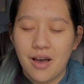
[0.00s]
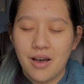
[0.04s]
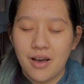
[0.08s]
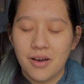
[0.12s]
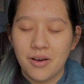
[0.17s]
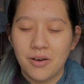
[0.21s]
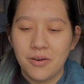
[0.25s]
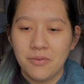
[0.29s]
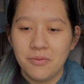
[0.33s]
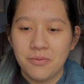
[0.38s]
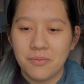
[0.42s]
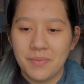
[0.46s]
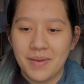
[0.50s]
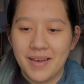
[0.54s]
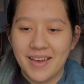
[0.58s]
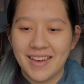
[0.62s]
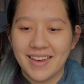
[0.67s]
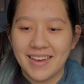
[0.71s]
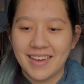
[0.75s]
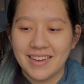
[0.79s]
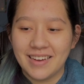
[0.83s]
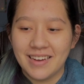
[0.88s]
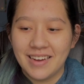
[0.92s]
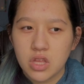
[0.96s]
oh
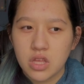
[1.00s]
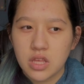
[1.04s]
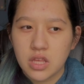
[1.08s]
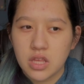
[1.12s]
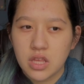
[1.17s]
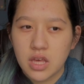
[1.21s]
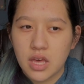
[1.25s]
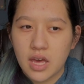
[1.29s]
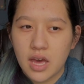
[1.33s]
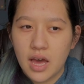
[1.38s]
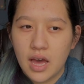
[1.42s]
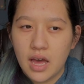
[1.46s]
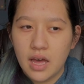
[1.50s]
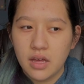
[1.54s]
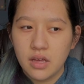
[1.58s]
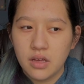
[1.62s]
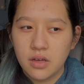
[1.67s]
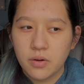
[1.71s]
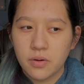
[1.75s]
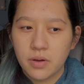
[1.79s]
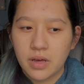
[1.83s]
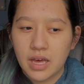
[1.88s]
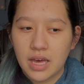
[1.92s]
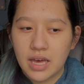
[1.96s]
man, yeah,
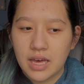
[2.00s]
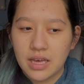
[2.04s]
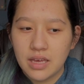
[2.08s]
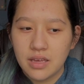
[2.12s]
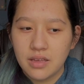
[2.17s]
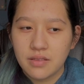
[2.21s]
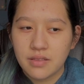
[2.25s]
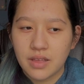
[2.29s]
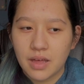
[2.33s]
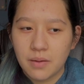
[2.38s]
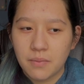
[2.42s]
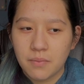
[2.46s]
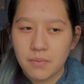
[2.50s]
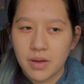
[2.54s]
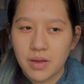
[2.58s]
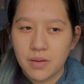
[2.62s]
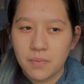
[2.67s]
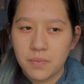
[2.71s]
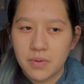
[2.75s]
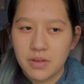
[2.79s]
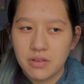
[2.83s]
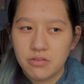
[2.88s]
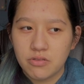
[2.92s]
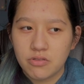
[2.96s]
okay, that
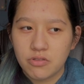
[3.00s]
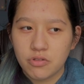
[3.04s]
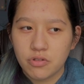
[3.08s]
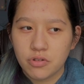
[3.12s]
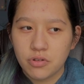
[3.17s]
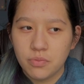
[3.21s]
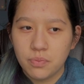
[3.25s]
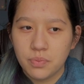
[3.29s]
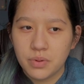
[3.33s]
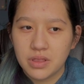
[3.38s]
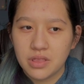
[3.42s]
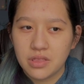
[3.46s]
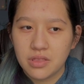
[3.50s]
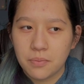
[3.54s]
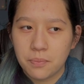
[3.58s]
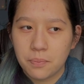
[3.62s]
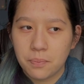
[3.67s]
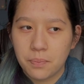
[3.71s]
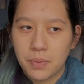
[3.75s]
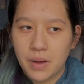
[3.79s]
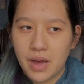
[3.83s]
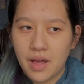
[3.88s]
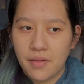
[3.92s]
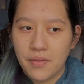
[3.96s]
might be true, but the
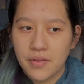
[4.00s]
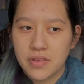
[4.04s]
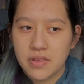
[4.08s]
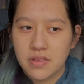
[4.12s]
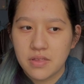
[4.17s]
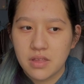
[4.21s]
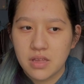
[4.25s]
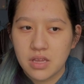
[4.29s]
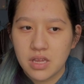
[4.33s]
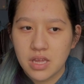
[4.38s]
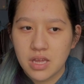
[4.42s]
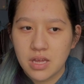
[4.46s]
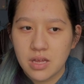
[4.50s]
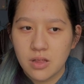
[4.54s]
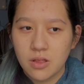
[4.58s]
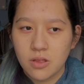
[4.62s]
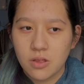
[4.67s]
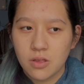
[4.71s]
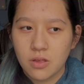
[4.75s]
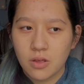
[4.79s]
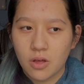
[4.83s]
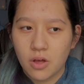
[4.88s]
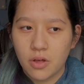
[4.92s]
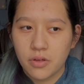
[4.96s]

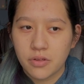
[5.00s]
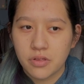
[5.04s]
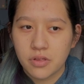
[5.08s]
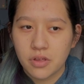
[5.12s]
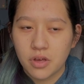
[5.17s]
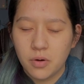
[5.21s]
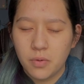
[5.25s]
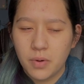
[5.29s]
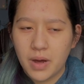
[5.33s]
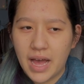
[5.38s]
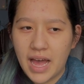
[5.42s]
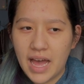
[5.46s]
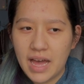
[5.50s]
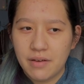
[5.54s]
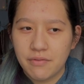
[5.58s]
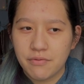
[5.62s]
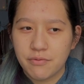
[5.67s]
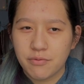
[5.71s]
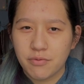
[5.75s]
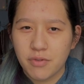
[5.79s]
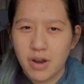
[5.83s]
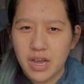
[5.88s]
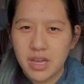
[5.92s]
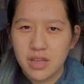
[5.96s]
Palestinians also
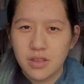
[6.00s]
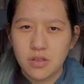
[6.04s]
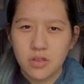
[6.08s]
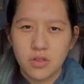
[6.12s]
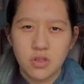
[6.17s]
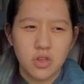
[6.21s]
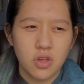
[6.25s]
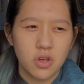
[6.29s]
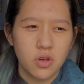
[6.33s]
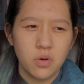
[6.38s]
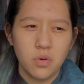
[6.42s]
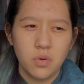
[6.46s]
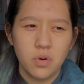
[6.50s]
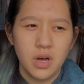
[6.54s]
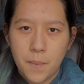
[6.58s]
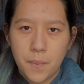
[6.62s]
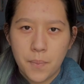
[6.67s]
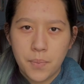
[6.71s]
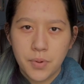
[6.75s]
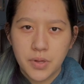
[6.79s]
have rights too.